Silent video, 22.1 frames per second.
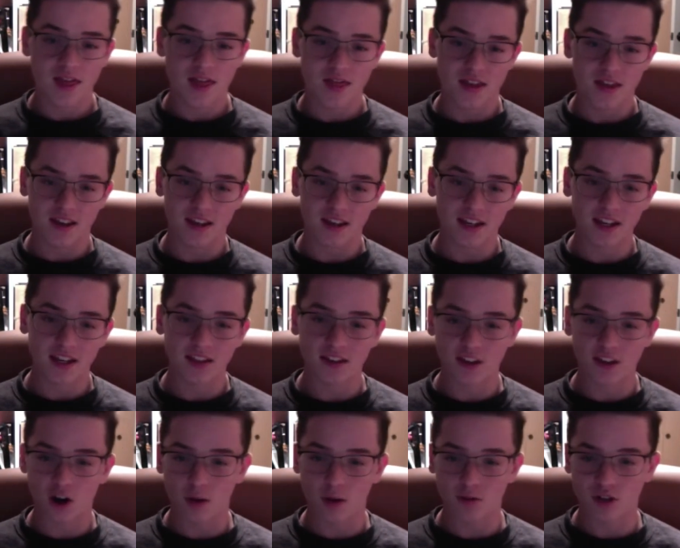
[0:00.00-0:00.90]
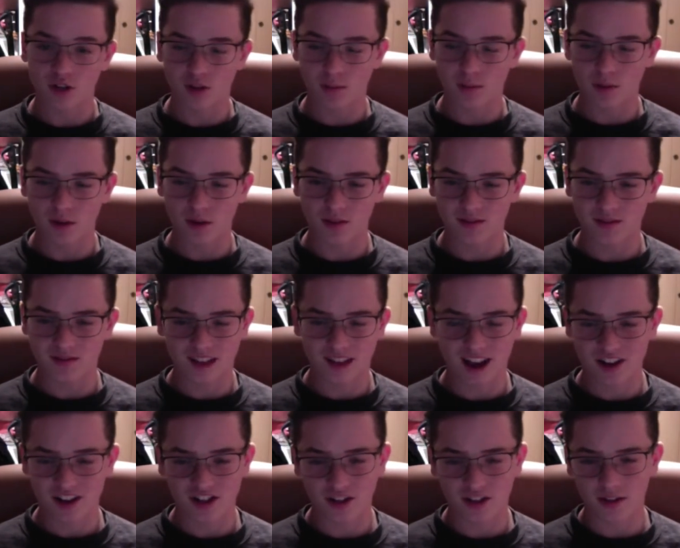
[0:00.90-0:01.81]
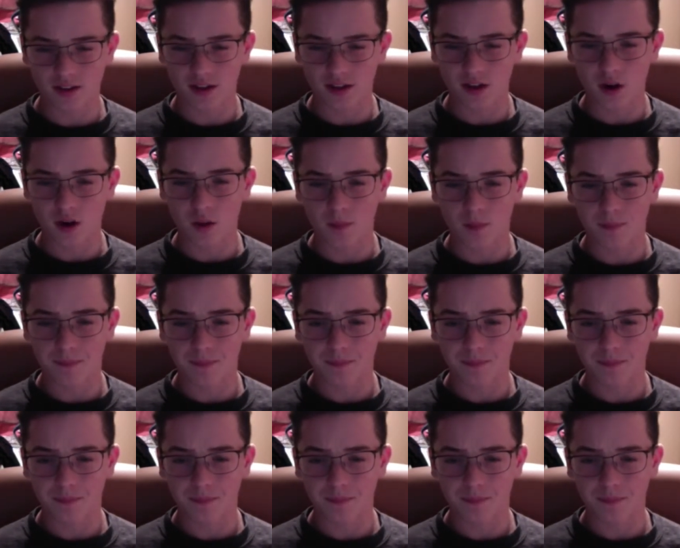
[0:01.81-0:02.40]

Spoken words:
they need the object, but actually they don't.